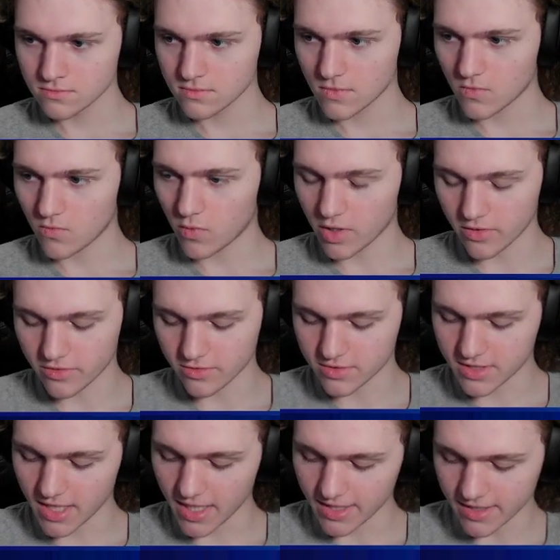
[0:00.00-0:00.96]
What other
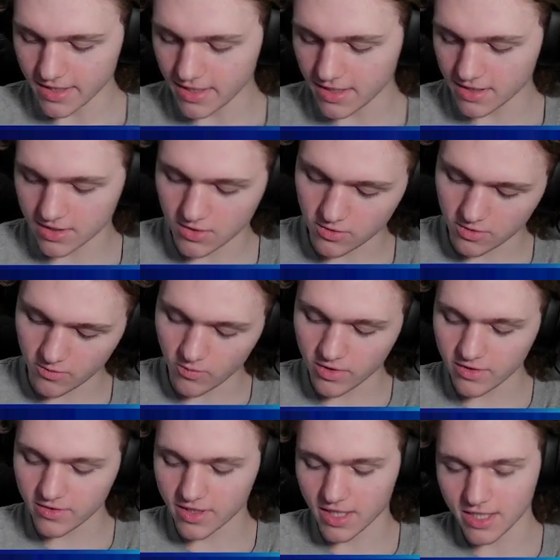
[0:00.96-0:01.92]
techniques? Hold on.
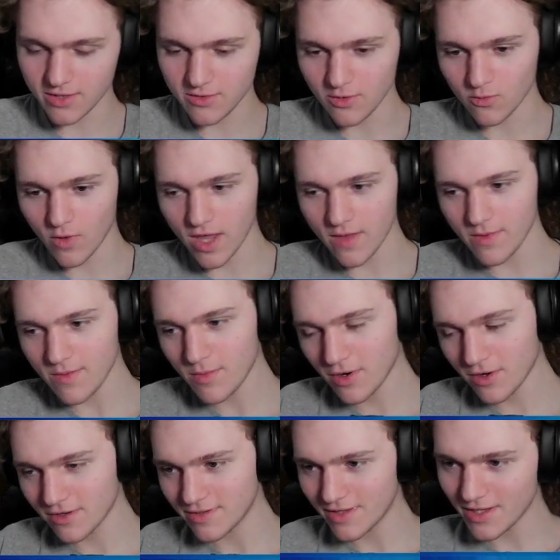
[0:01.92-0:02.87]
What can I do the whammy
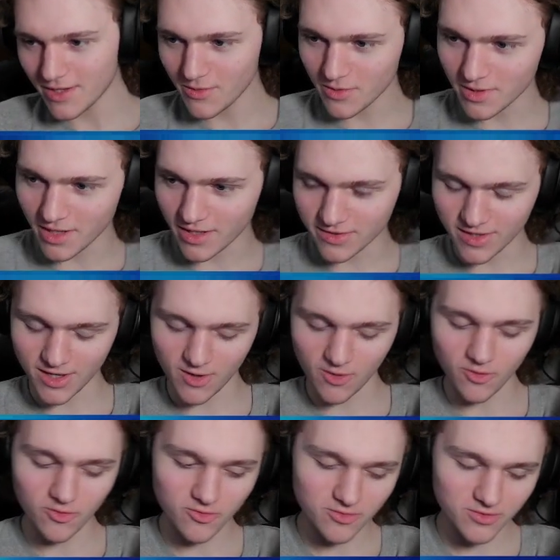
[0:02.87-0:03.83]
bar thing where like they
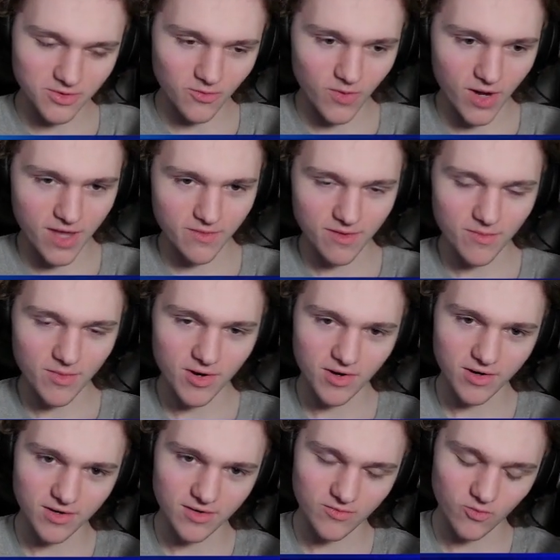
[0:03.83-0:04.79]
hold the whammy
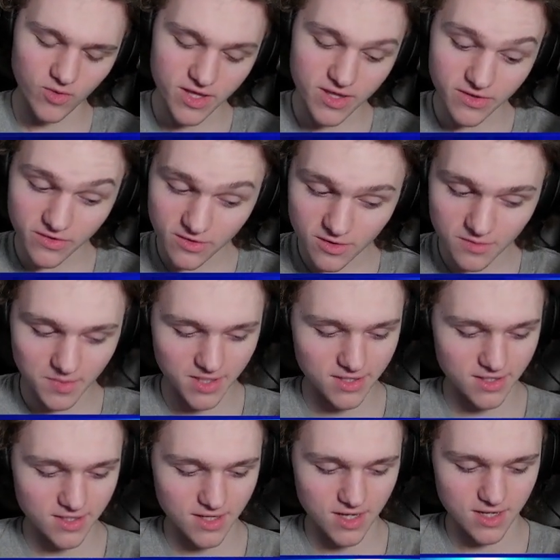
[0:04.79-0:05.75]
bar with their
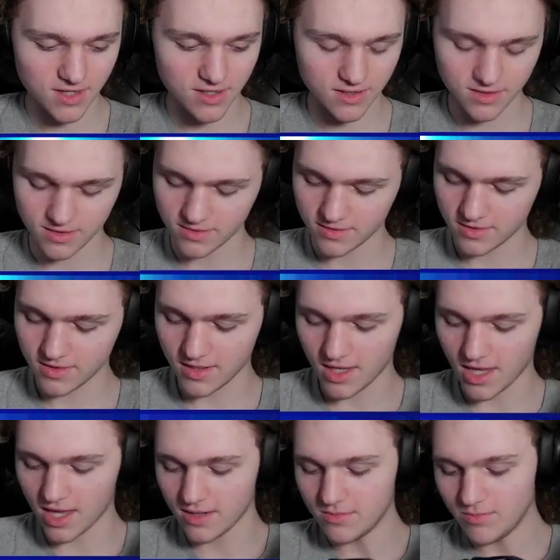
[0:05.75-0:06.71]
picking hand
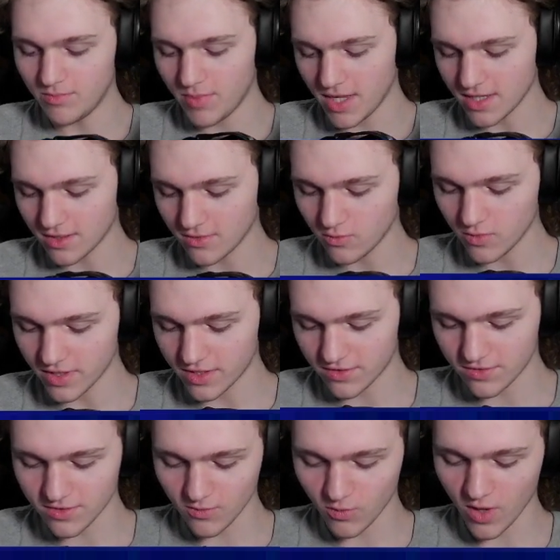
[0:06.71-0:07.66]
and pick with
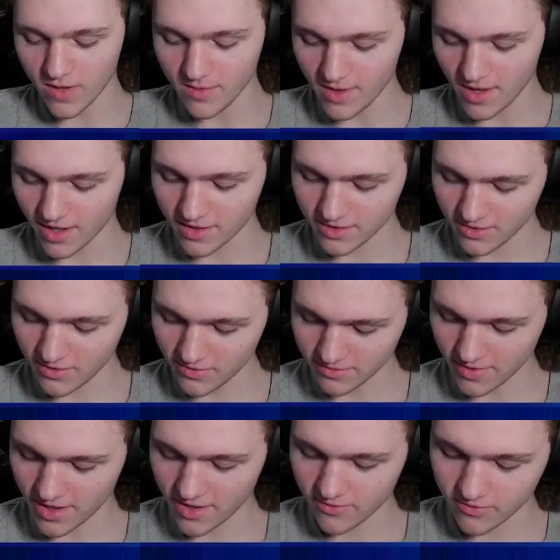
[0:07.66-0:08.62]
the whammy? I don't know
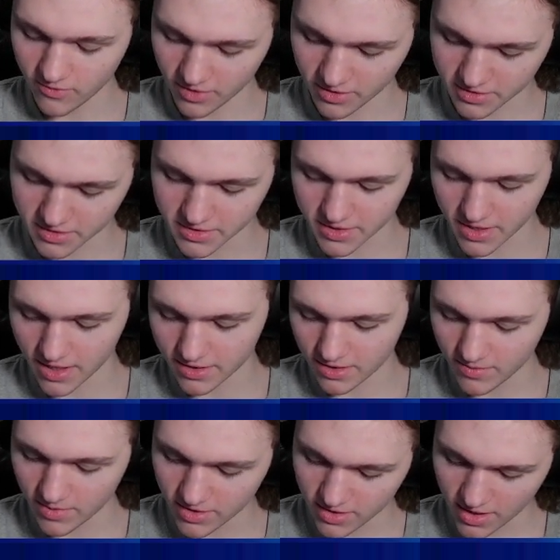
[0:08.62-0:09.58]
how it works exactly,
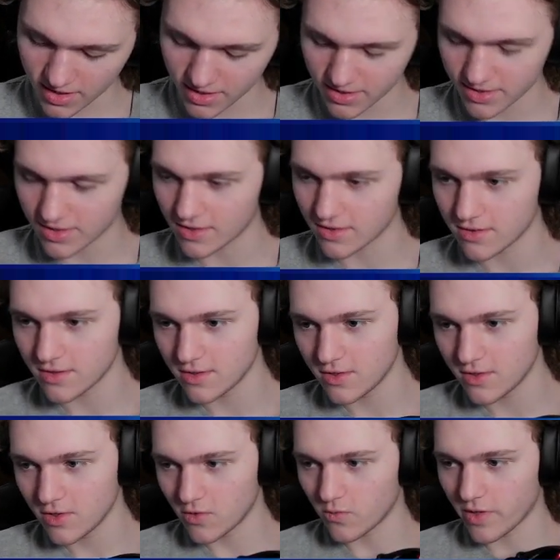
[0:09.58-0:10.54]
but you gotta get the
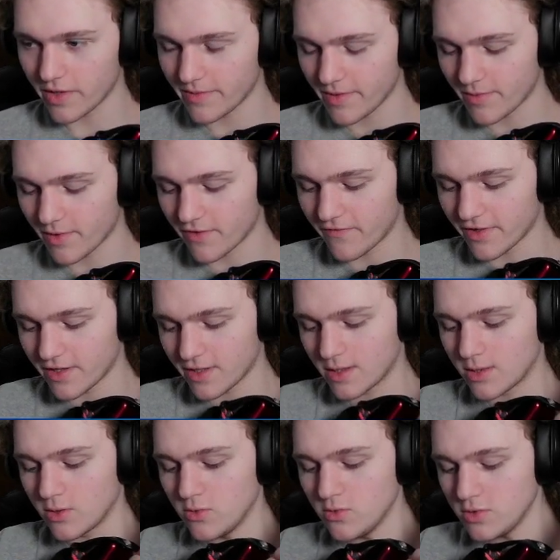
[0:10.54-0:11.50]
whammy bar very
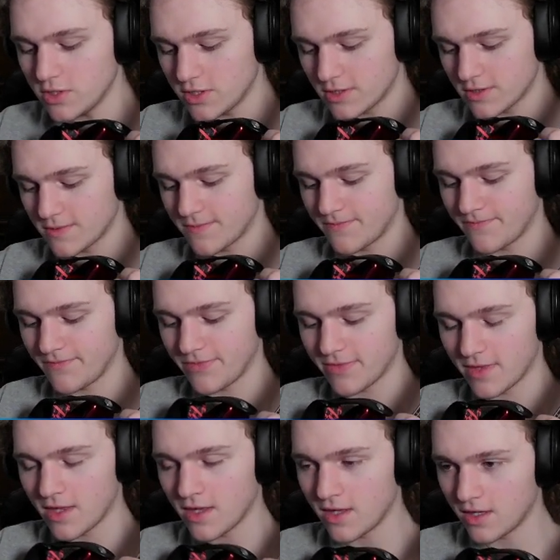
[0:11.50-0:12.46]
loose
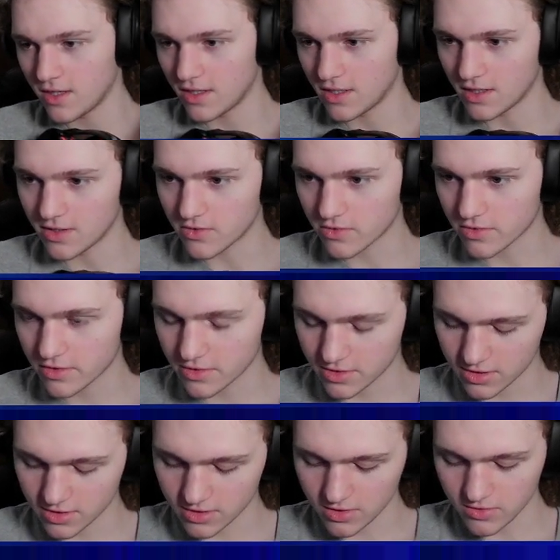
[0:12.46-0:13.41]
in order
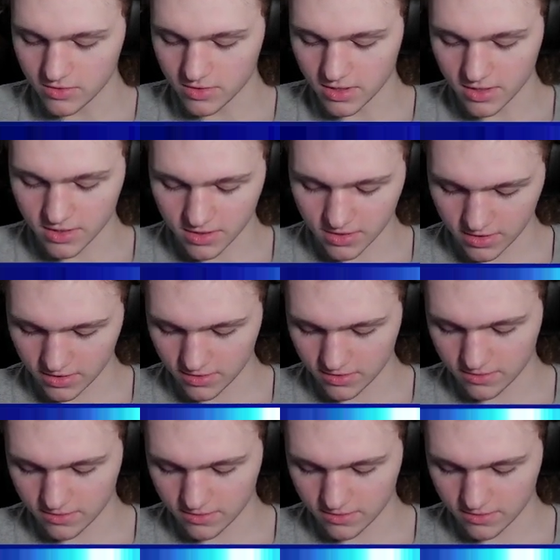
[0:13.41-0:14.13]
to use this